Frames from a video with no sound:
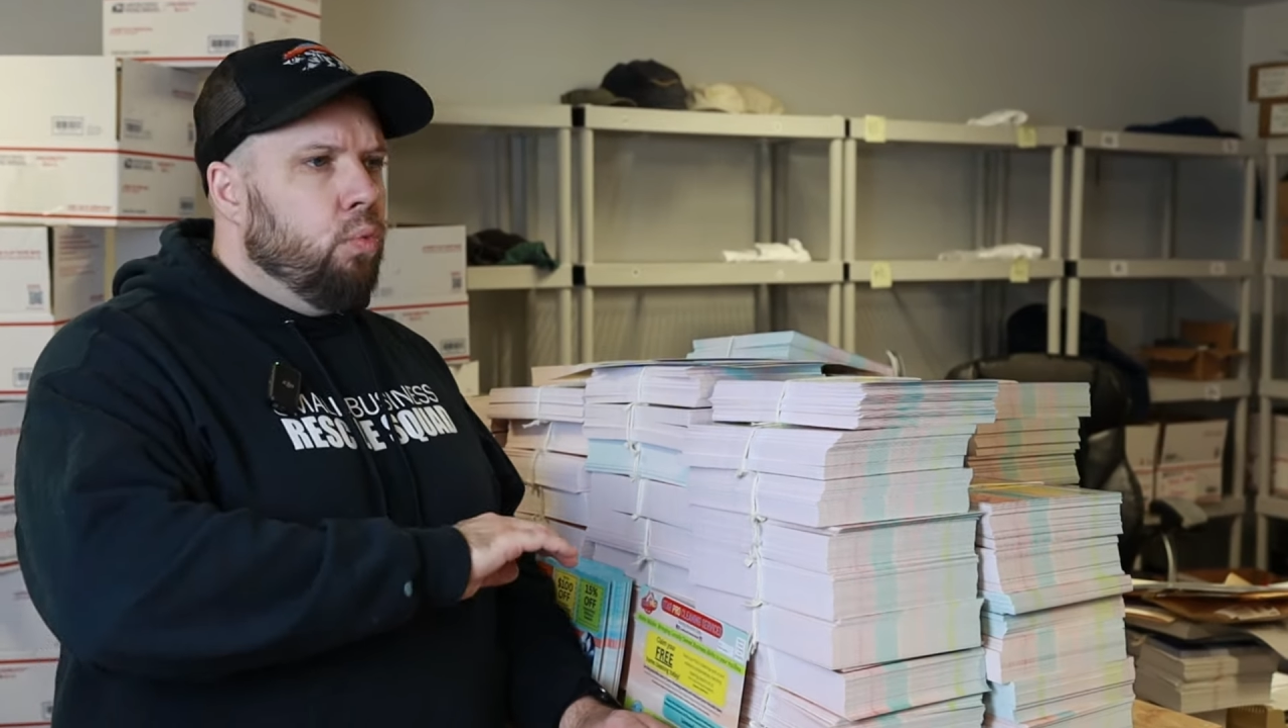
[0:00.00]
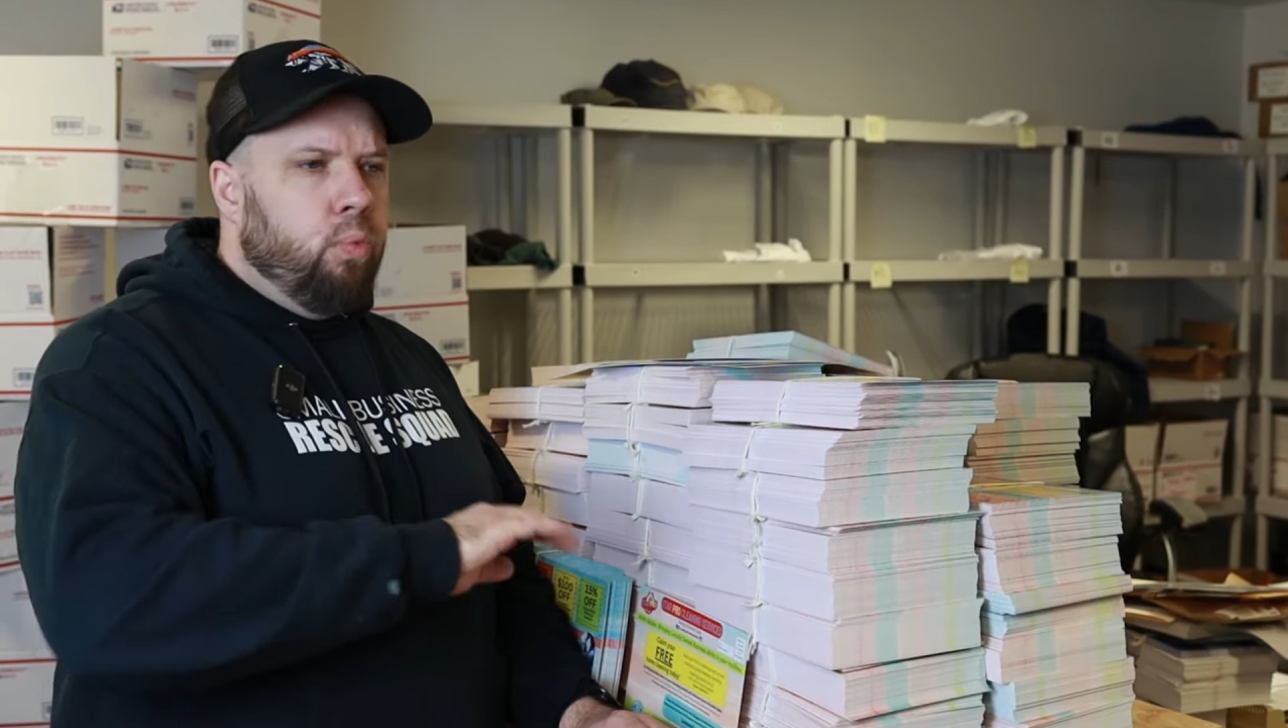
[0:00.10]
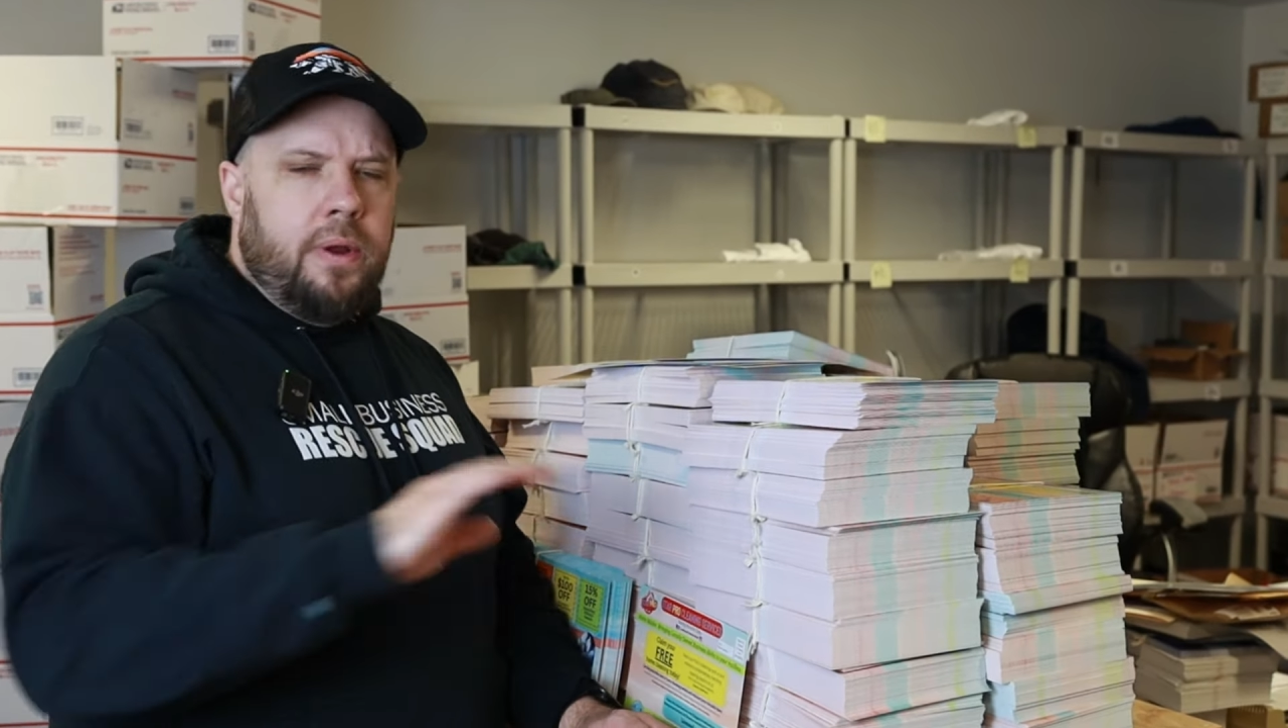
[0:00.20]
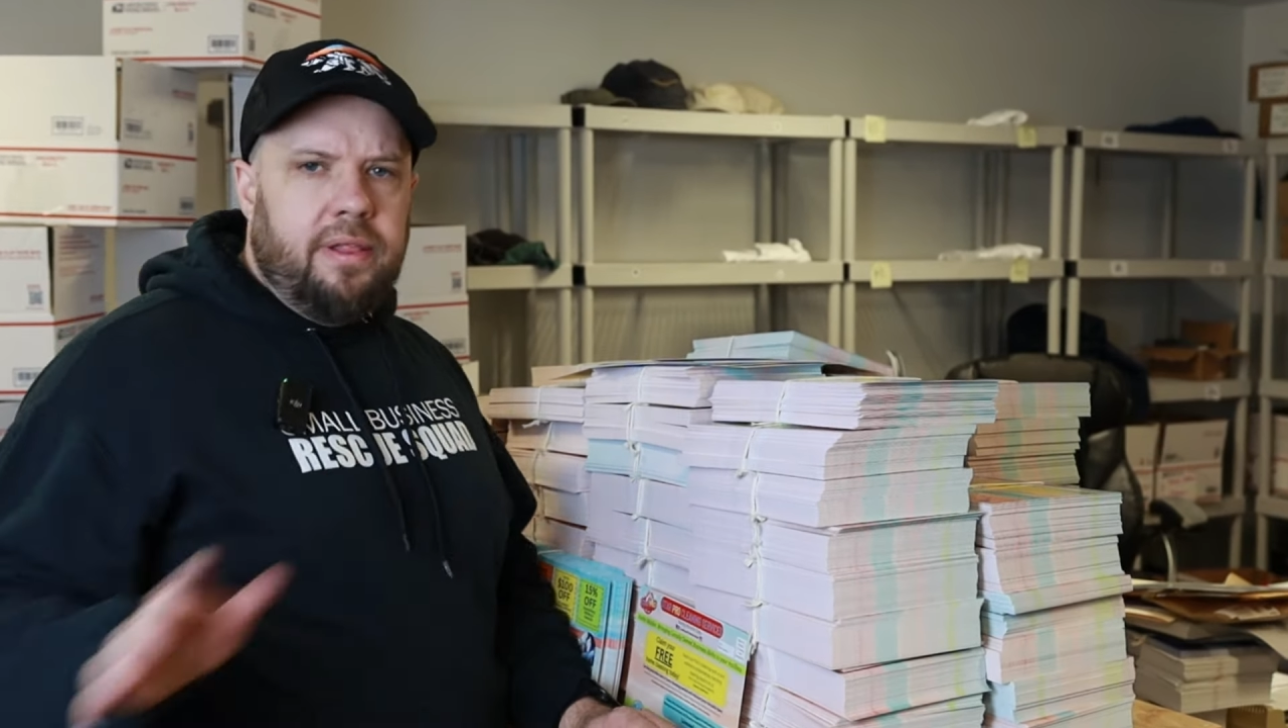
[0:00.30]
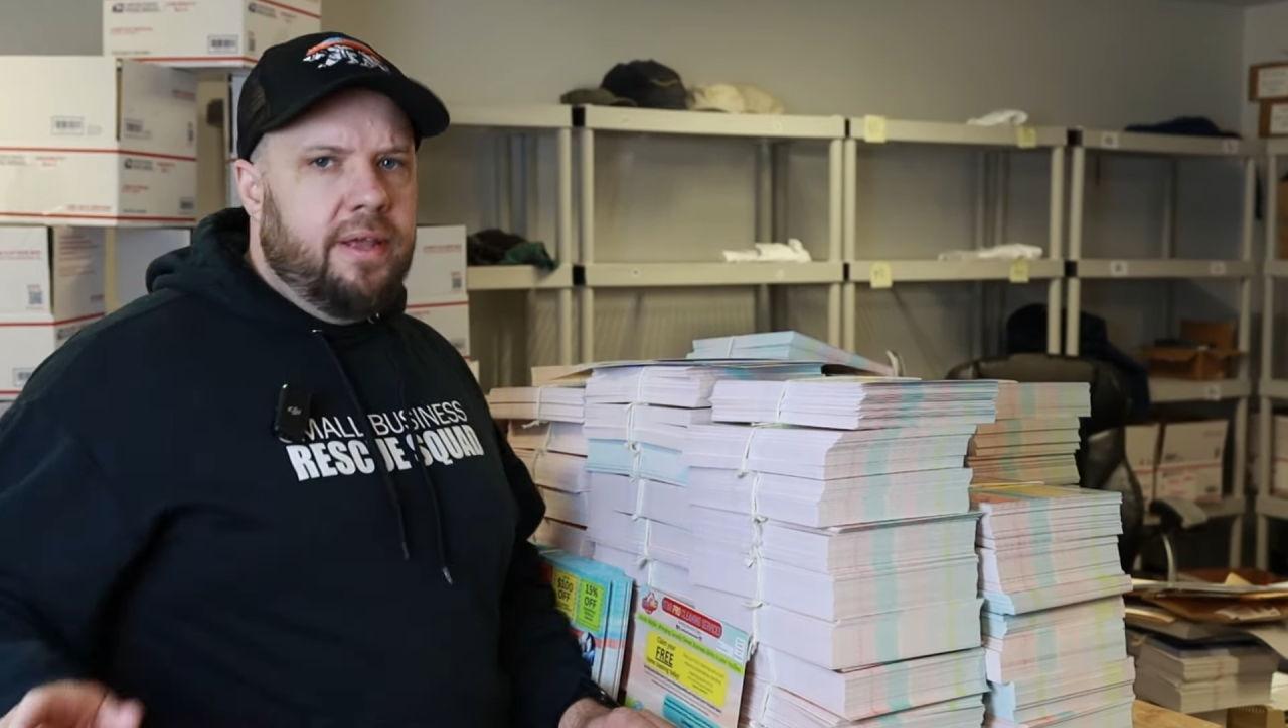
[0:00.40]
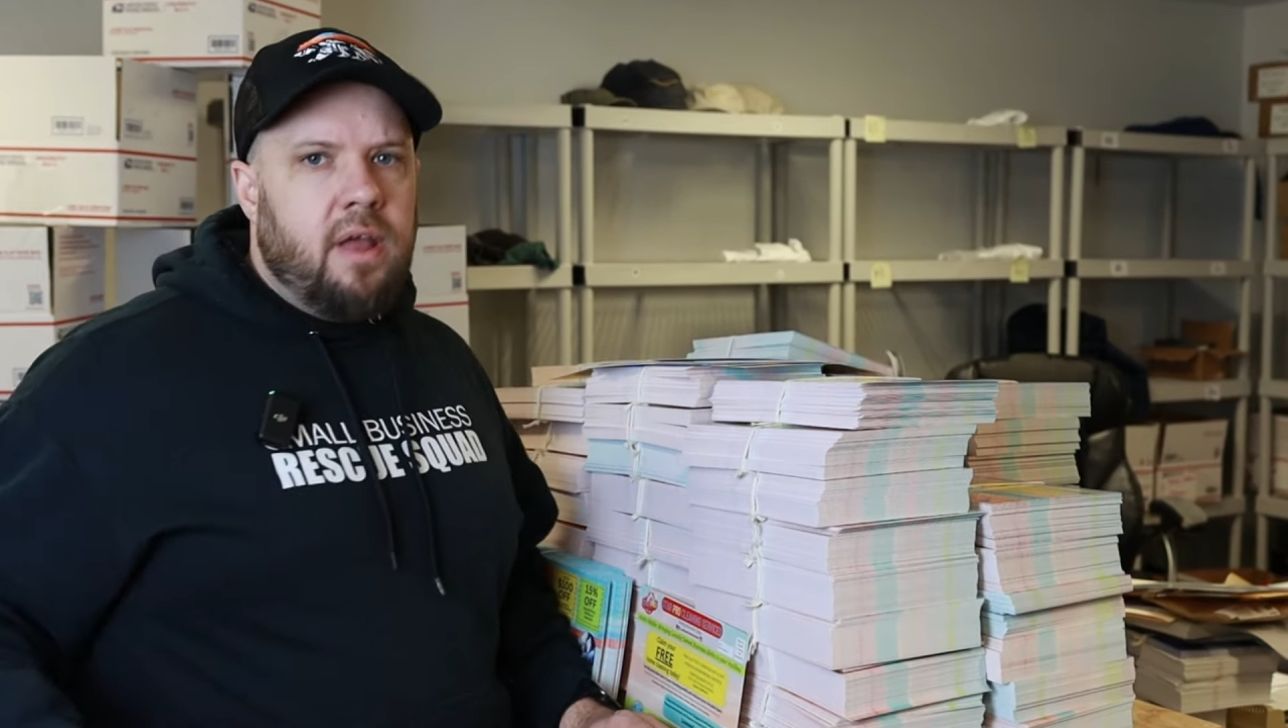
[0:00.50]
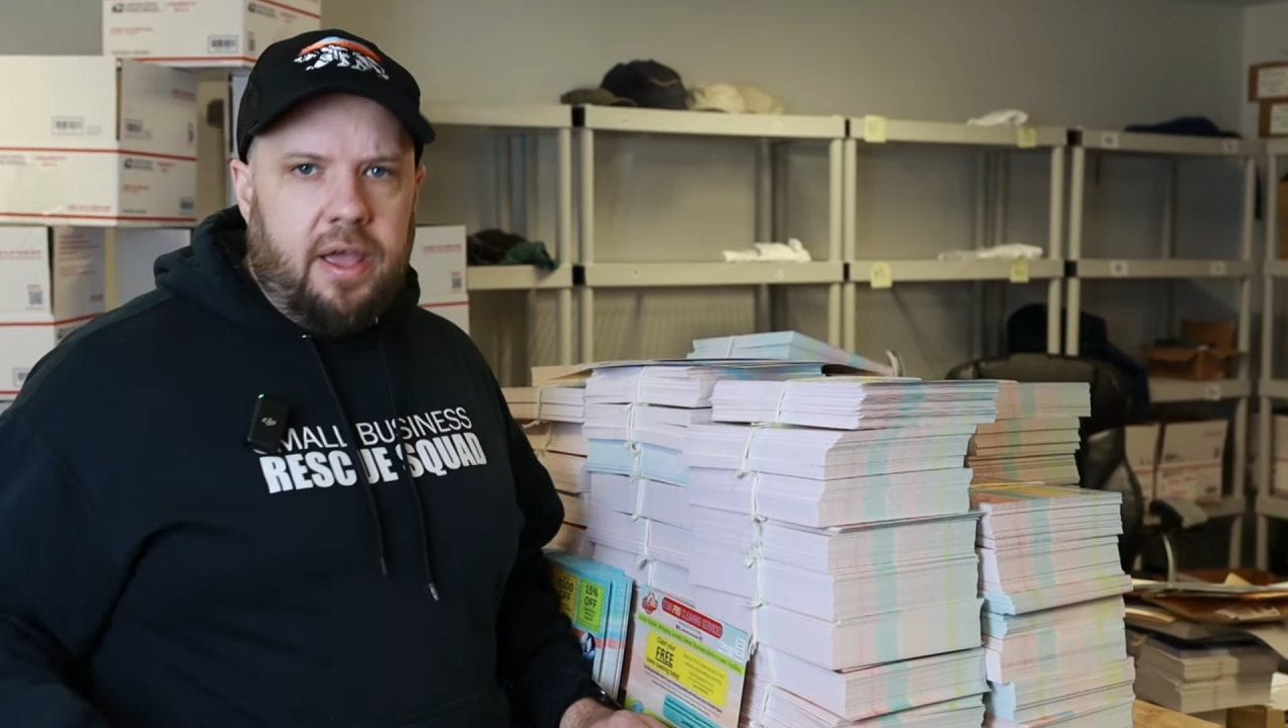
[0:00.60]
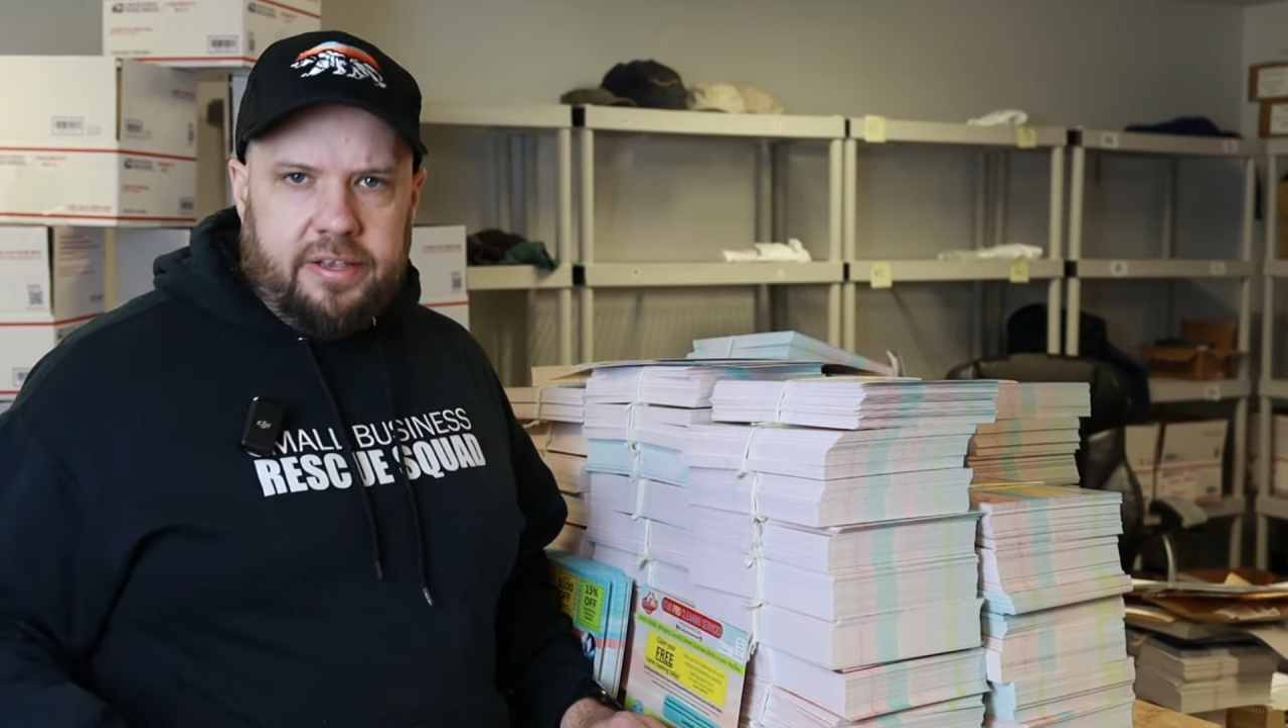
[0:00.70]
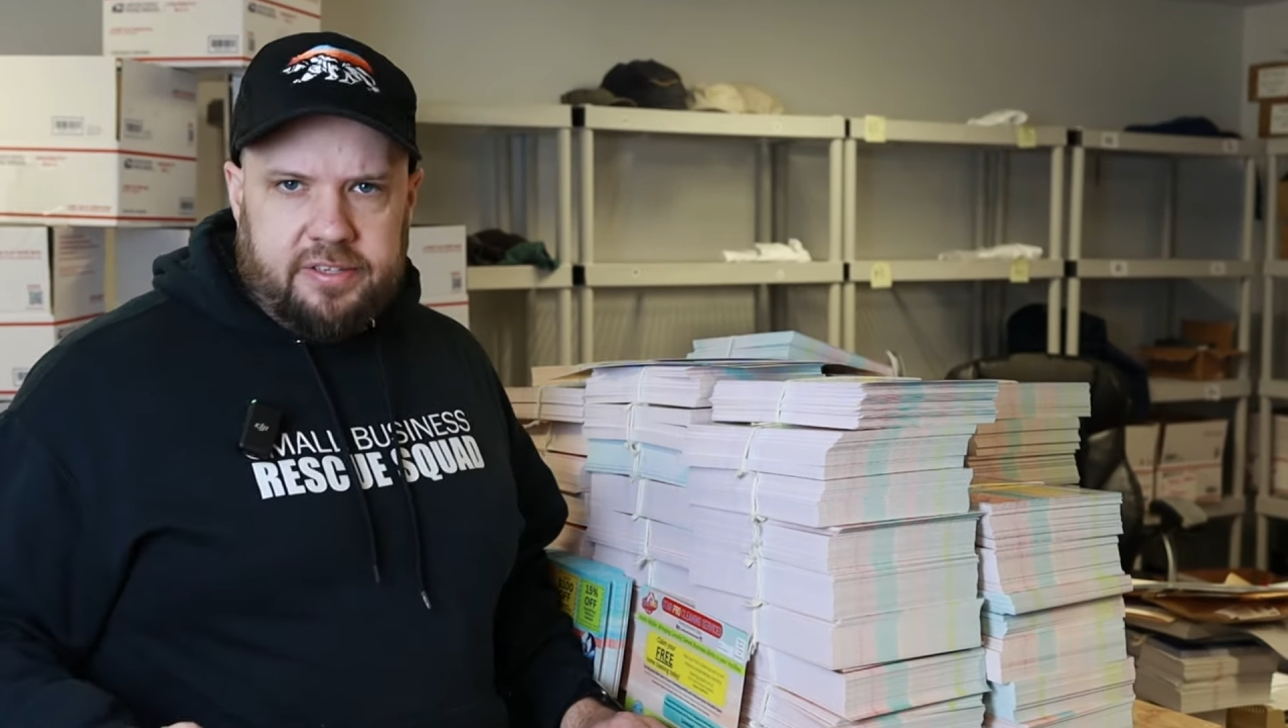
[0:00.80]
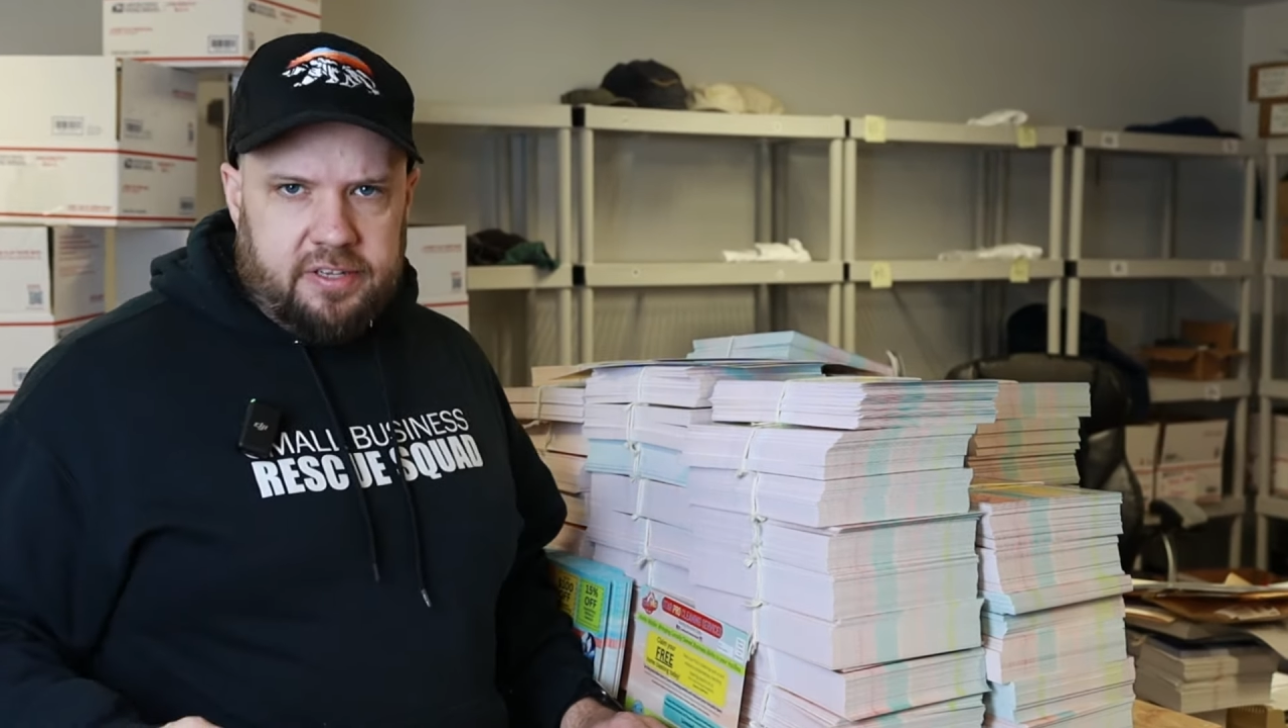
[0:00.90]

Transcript: really nice